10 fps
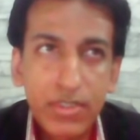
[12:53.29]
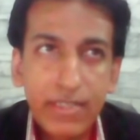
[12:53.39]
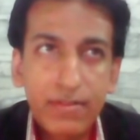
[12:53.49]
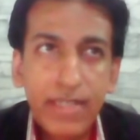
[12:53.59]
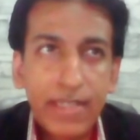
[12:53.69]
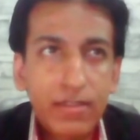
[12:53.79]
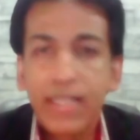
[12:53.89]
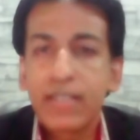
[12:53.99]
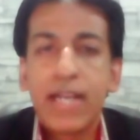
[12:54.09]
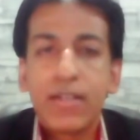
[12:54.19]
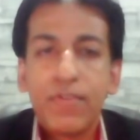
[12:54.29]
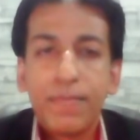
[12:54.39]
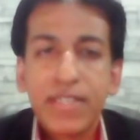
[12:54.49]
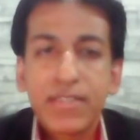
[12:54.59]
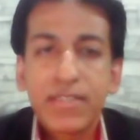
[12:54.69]
like kind of a
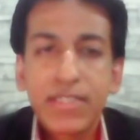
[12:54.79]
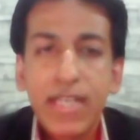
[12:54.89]
business,